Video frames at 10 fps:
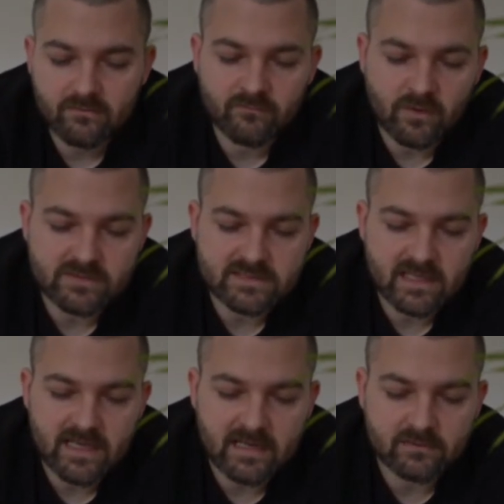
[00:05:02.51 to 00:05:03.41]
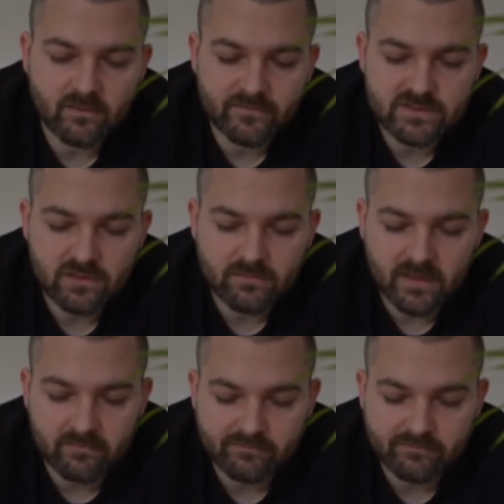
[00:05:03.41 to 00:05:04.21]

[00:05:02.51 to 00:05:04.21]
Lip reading: roaster and coffee shop that I've